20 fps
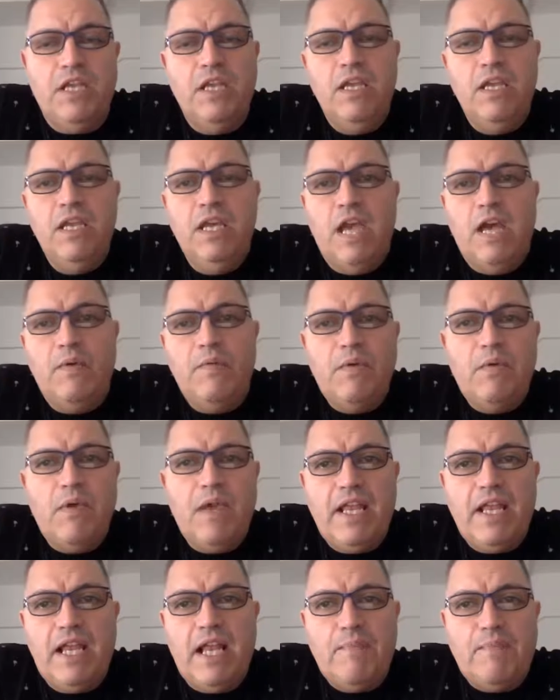and we
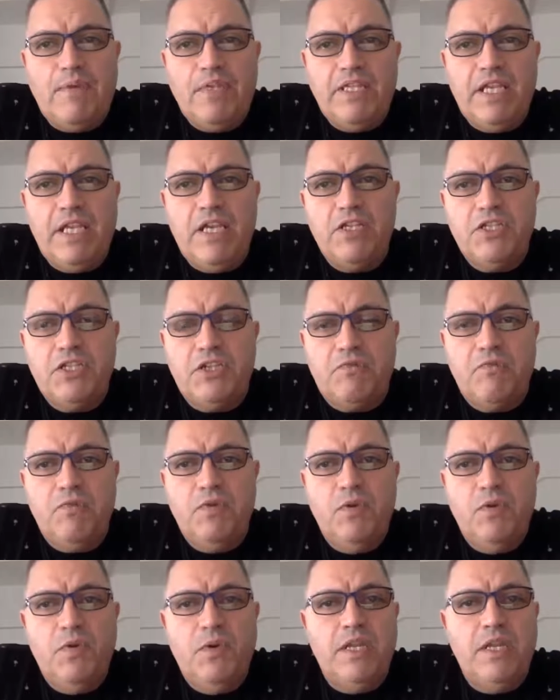ran a couple deals
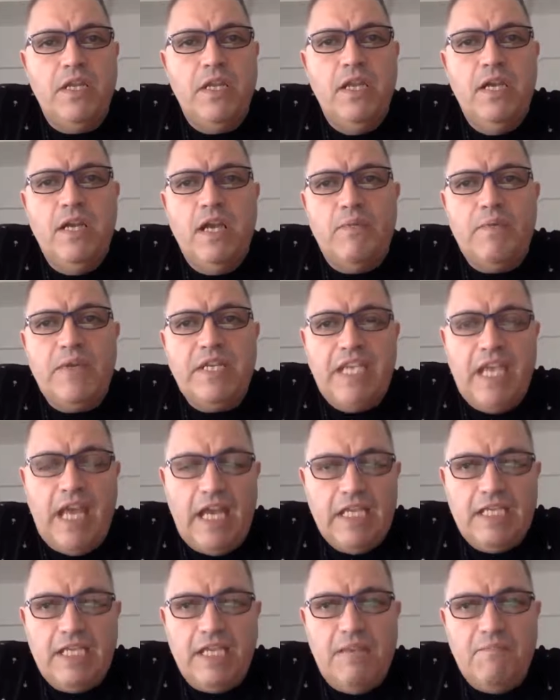through, and we
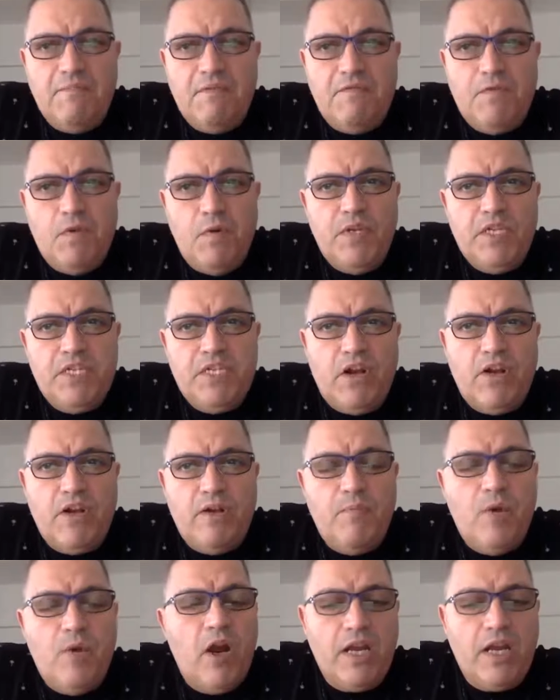tested it before we
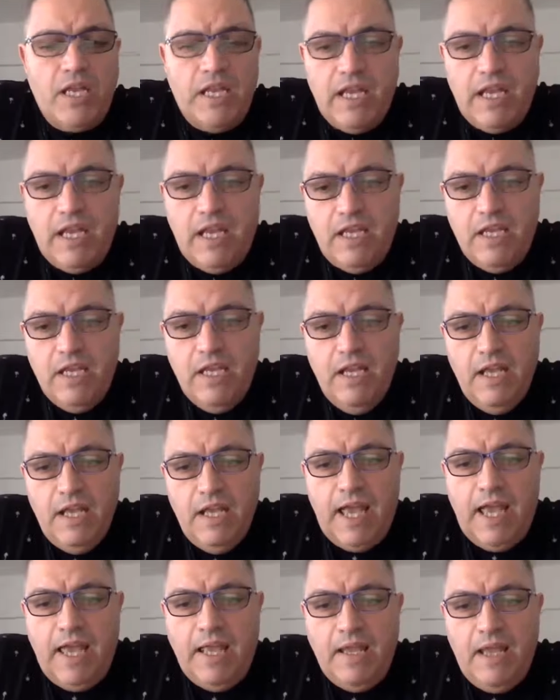started marketing it.
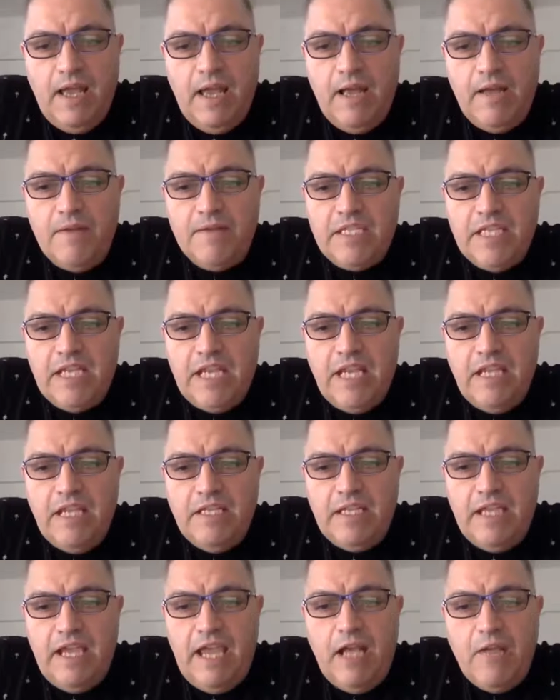And to,
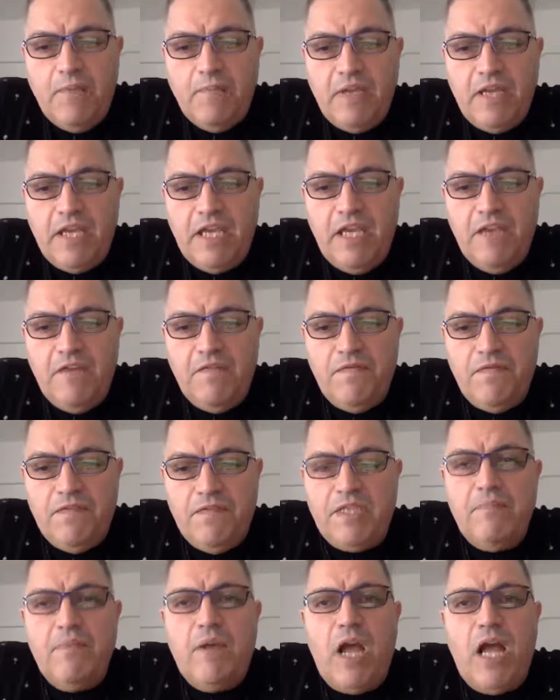to help give
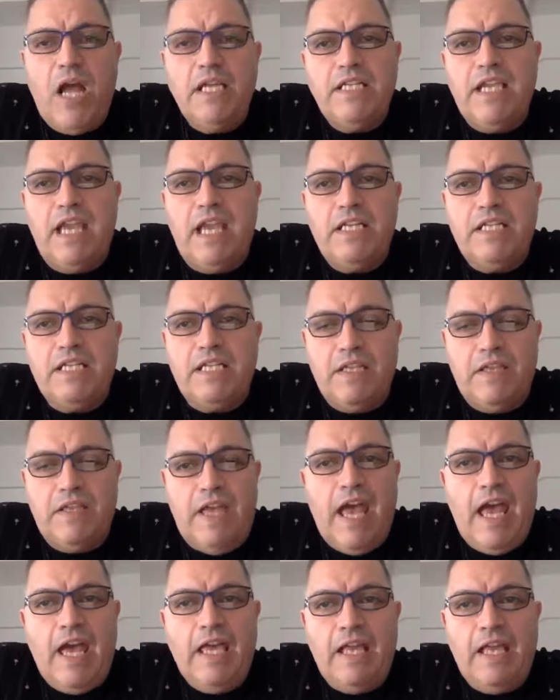some context to
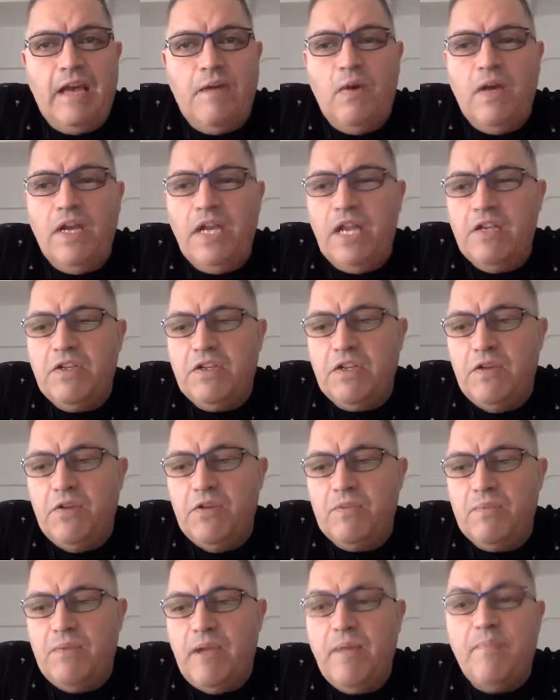that, I want to
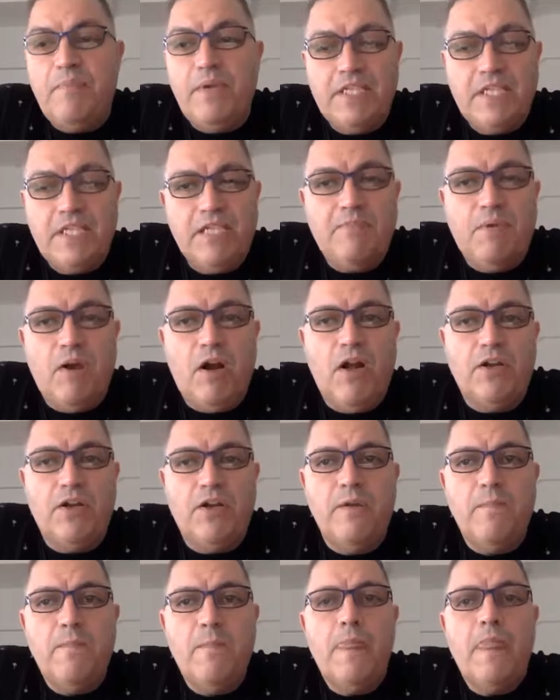introduce my business
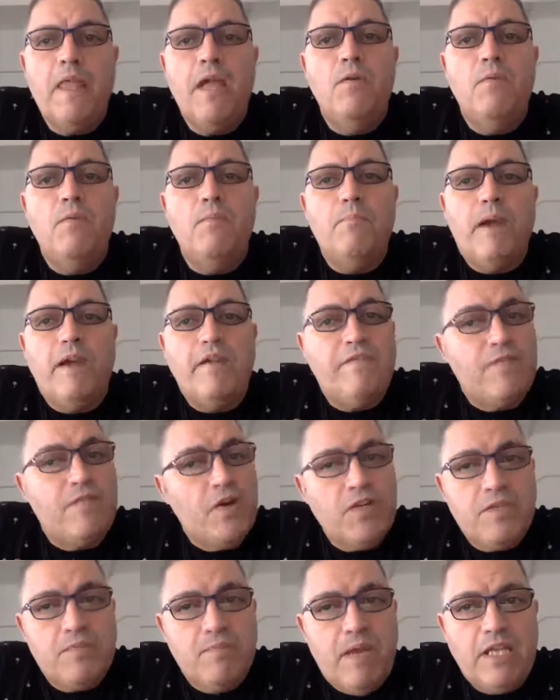partner, my
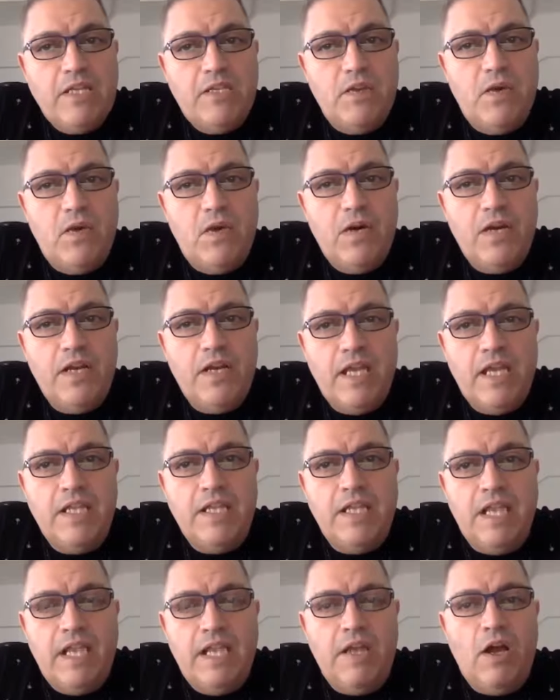first mentor
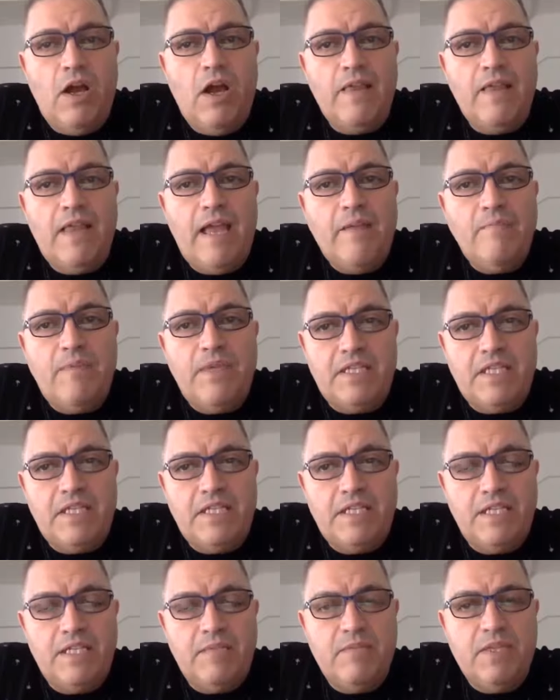in, in online
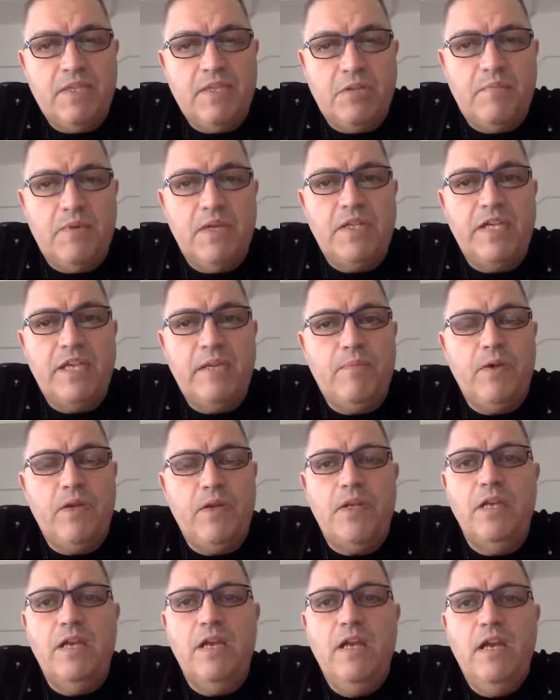businesses, Mr. Bill Ebert.